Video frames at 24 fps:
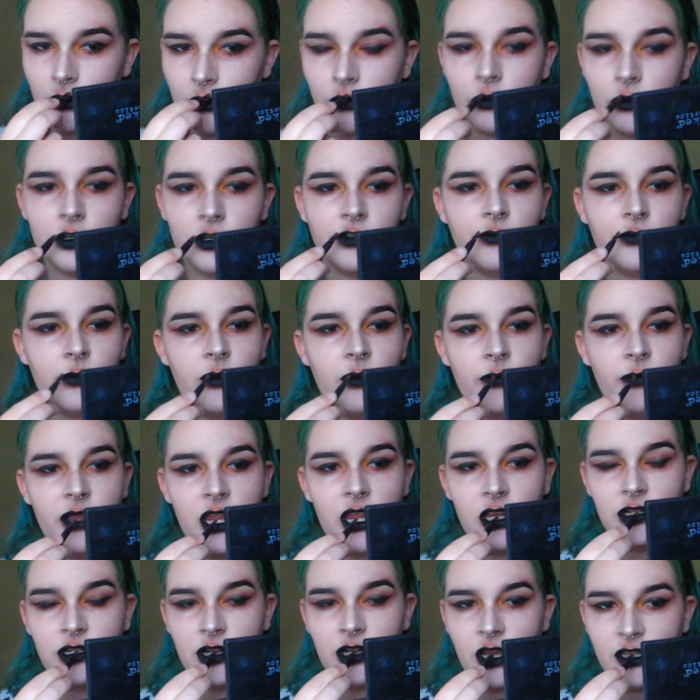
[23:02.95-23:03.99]
orange from the
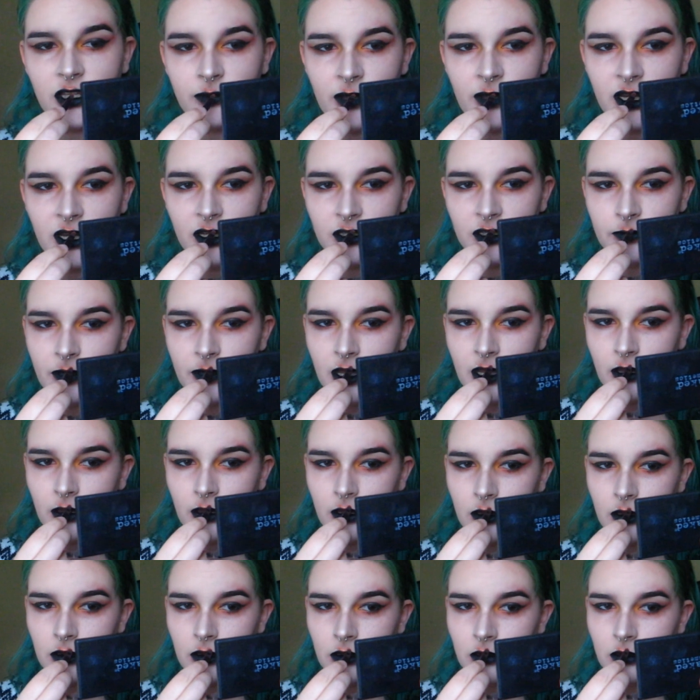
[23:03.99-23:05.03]
BH Cosmetics
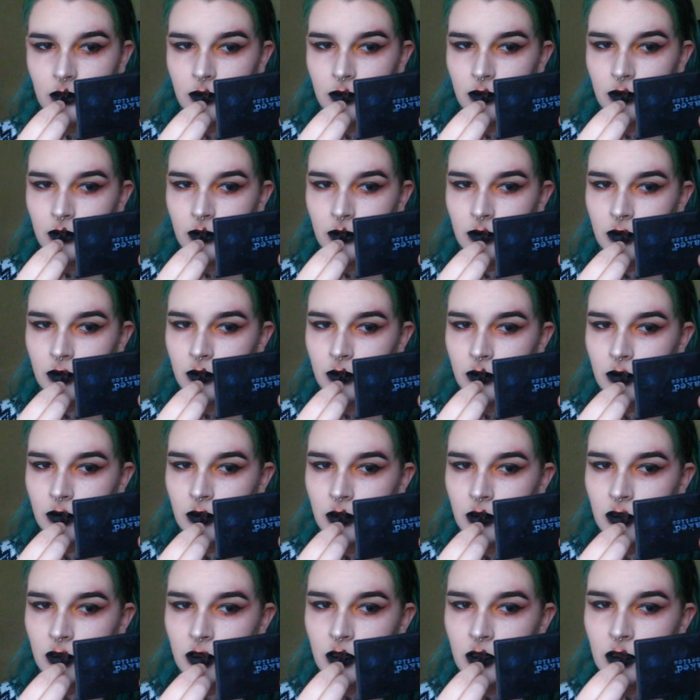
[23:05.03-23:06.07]
palette.
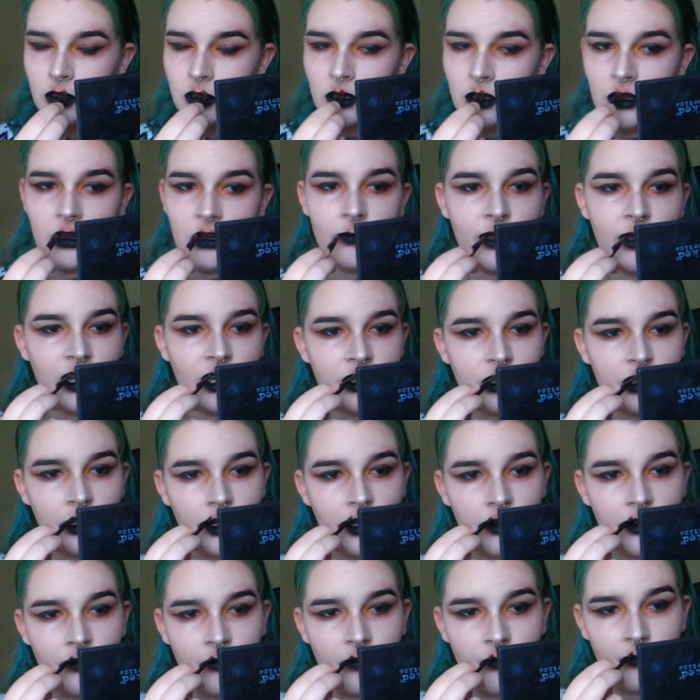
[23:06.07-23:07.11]
And I'm actually
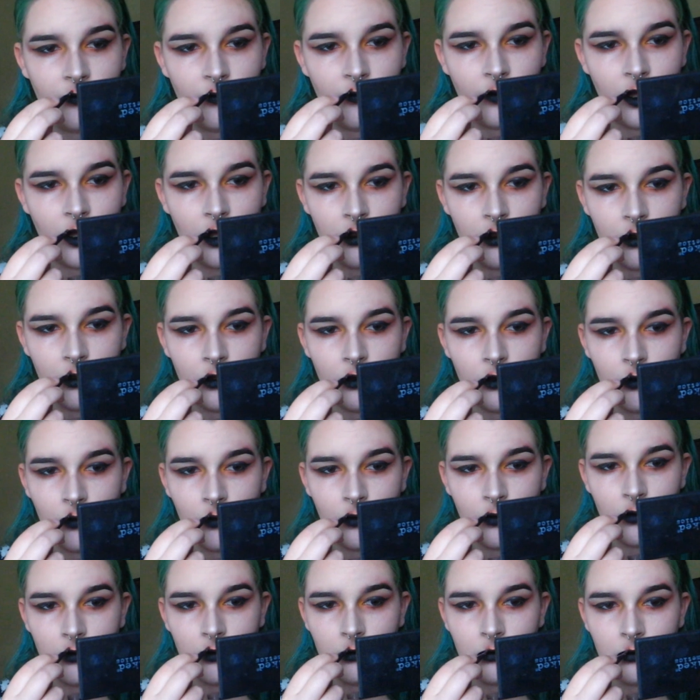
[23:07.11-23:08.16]
going to
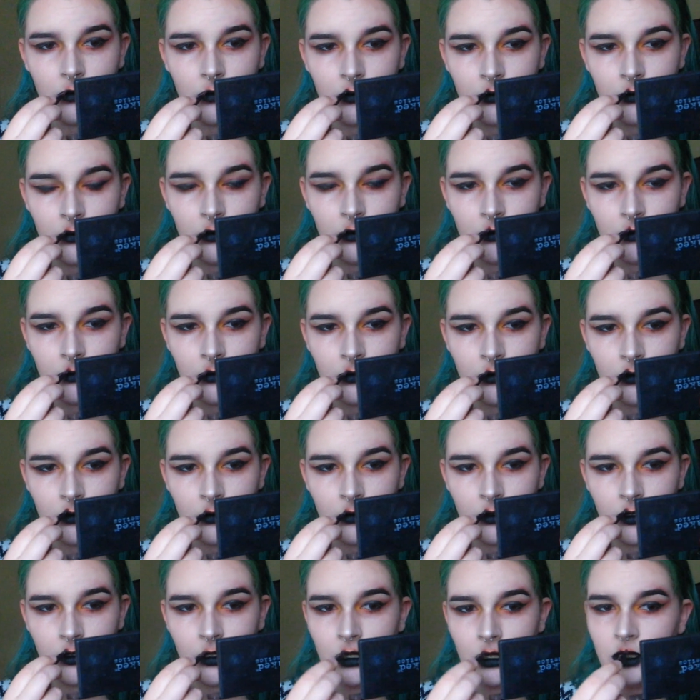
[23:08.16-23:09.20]
follow
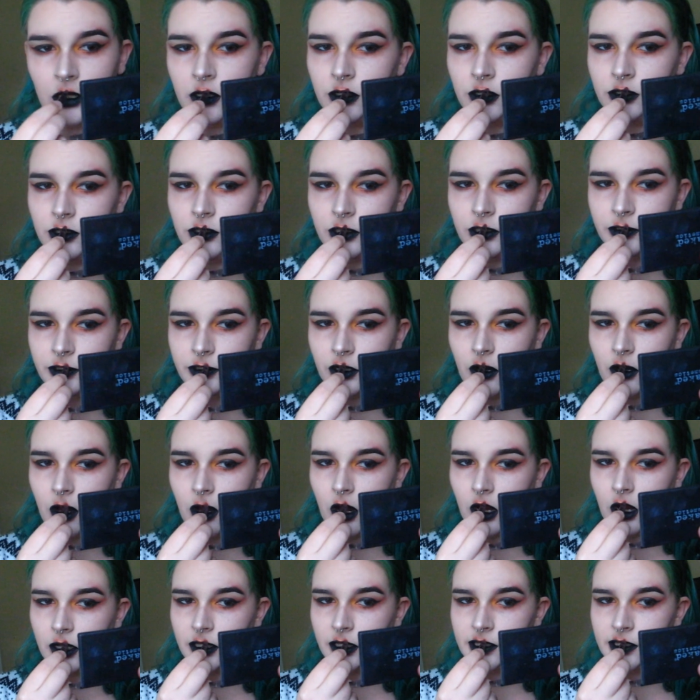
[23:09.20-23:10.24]
just
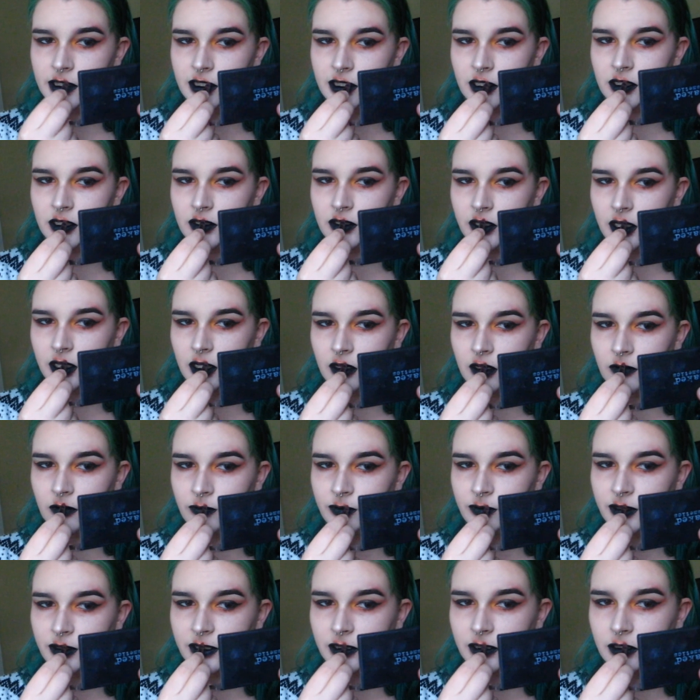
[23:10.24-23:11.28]
across the
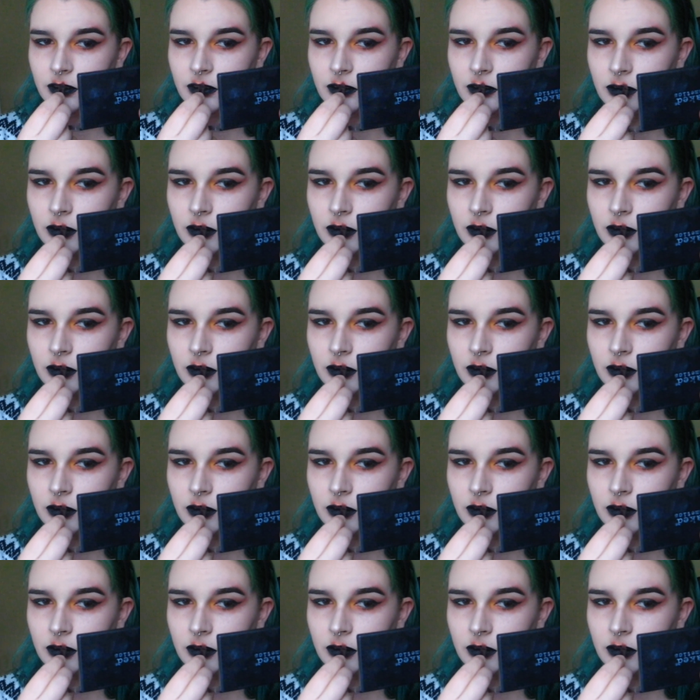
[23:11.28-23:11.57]
tips